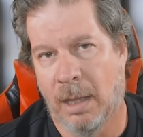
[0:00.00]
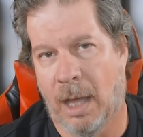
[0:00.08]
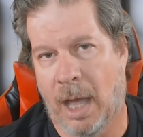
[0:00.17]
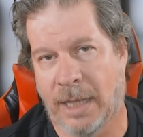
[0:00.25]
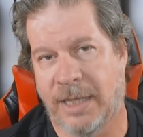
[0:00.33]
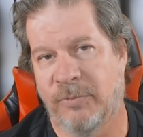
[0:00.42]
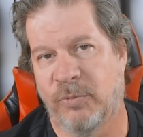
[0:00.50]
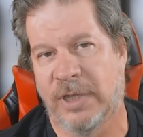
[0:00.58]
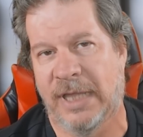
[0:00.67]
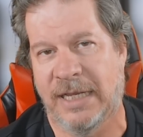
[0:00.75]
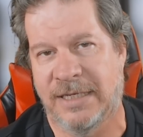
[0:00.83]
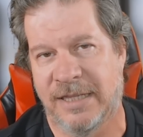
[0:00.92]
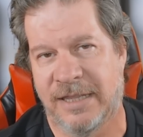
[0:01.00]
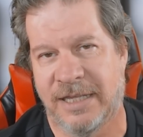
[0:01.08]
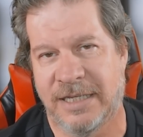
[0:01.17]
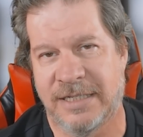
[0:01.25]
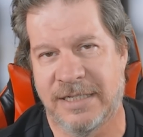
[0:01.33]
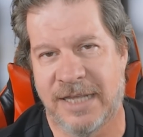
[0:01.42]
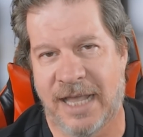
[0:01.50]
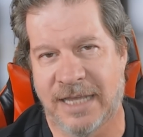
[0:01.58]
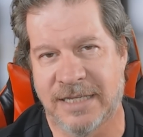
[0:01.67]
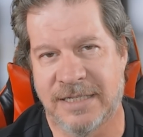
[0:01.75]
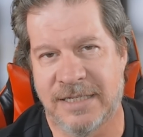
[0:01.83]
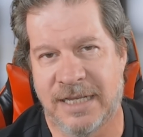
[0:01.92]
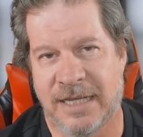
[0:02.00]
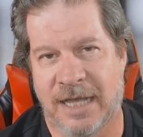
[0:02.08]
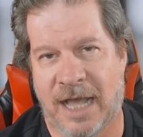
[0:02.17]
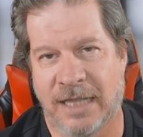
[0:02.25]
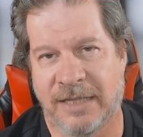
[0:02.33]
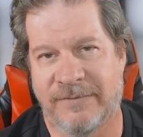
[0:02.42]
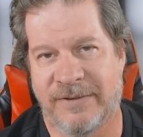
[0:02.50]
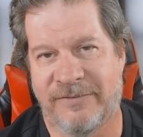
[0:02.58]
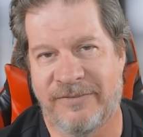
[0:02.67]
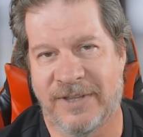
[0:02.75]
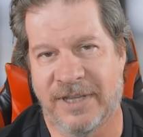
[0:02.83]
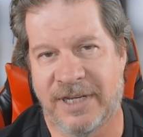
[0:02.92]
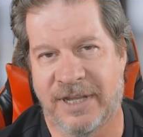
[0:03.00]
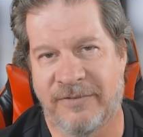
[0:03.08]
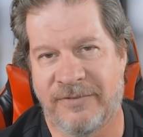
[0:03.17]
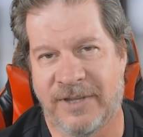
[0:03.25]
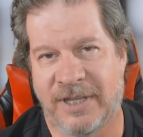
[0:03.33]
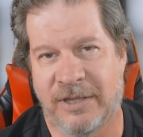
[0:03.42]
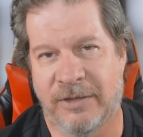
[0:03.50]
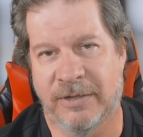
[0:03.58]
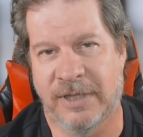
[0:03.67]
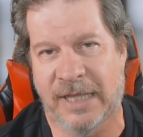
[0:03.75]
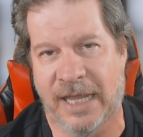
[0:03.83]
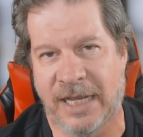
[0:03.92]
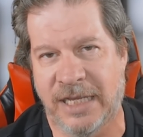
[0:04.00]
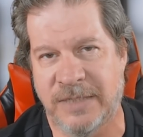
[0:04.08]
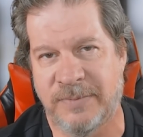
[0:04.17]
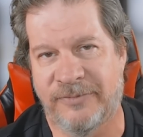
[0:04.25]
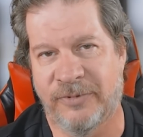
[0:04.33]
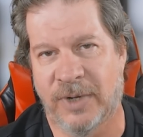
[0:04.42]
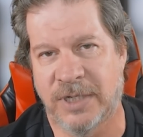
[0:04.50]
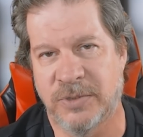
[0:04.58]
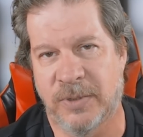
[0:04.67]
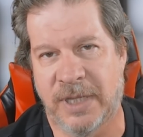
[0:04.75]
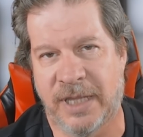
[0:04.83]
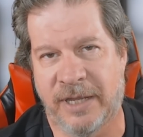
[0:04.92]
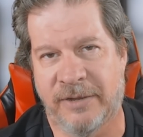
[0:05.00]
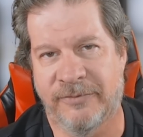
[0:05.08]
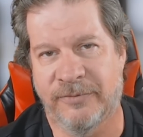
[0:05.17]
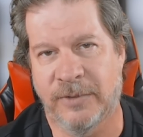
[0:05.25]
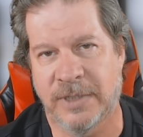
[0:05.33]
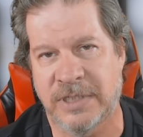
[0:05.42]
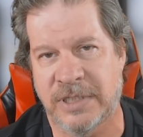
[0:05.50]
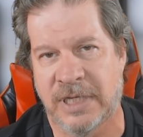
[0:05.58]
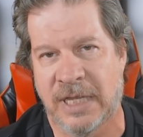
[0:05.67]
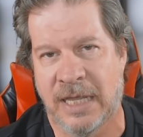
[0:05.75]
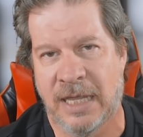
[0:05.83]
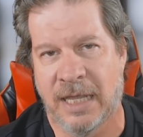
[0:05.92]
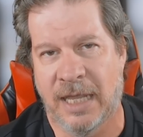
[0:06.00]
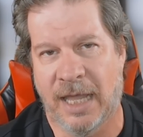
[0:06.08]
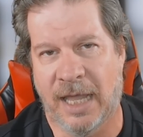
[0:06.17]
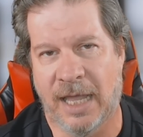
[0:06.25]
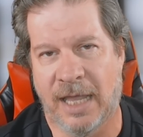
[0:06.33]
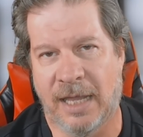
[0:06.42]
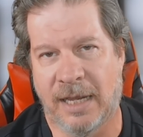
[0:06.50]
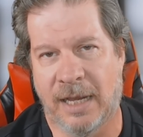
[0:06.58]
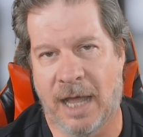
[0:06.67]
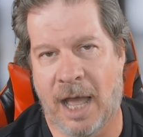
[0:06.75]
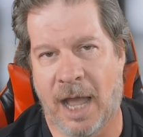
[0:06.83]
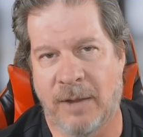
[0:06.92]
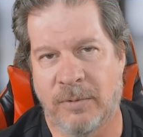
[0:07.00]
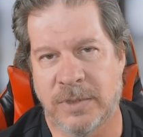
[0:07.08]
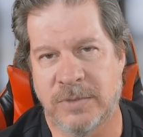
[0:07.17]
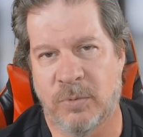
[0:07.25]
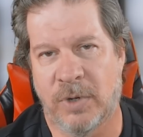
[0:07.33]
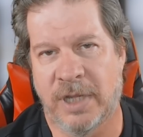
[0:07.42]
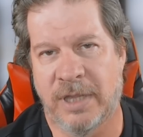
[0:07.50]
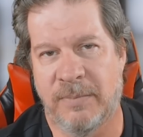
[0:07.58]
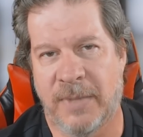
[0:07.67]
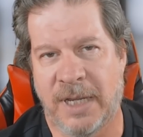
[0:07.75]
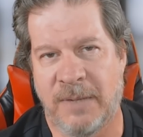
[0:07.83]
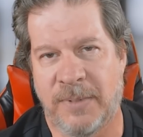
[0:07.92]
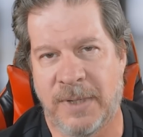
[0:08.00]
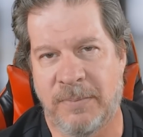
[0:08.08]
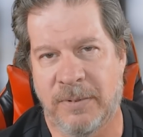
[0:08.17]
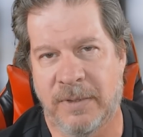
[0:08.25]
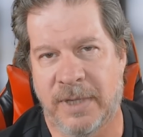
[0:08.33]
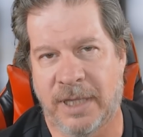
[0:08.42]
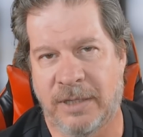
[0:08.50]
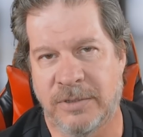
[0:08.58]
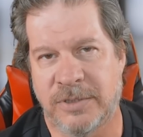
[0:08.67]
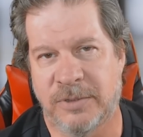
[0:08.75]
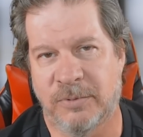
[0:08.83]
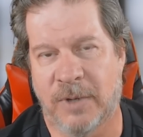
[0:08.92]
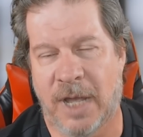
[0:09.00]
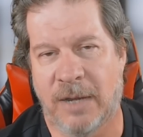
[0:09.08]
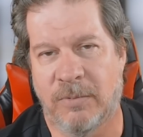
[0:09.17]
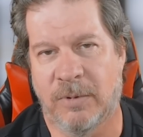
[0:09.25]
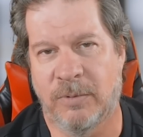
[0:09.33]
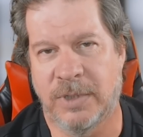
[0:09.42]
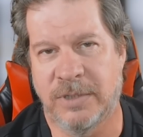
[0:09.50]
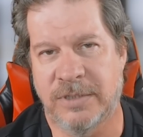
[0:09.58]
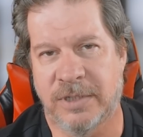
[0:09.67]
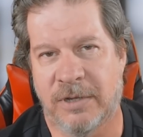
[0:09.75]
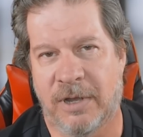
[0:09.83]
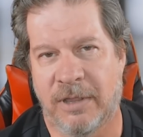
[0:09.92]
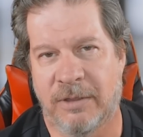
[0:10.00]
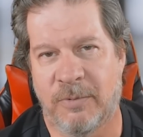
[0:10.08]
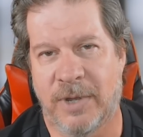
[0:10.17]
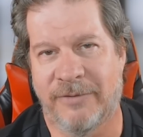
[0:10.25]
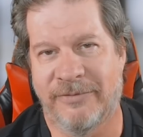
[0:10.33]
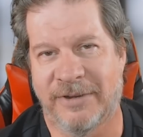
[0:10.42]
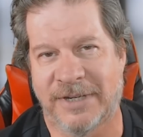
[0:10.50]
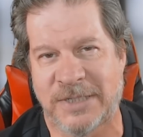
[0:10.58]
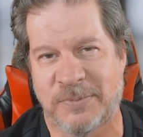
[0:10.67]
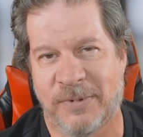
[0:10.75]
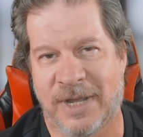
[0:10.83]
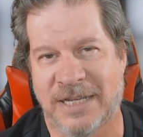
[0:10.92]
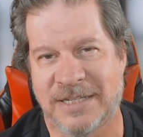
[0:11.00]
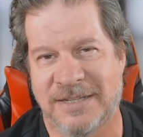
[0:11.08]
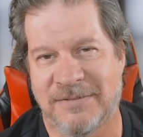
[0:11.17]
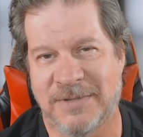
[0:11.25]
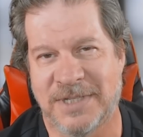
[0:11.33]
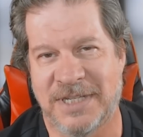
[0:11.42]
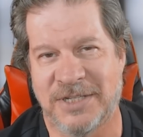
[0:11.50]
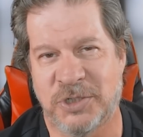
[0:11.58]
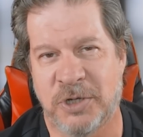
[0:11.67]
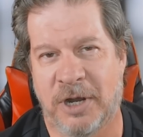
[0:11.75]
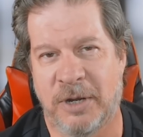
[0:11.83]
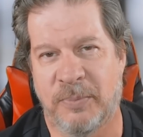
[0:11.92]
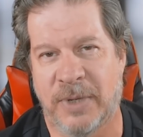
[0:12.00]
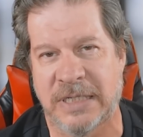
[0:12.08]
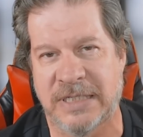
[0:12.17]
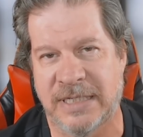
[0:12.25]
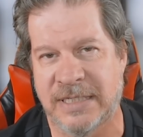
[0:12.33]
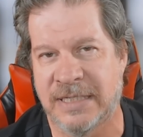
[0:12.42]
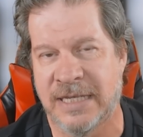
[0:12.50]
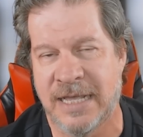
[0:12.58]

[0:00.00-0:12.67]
I can relate to this, as I lived in Philadelphia in the early 80s before I joined the Air Force, and I was one of the many people that used to ride what we used to call the Welfare Express. It was these charter buses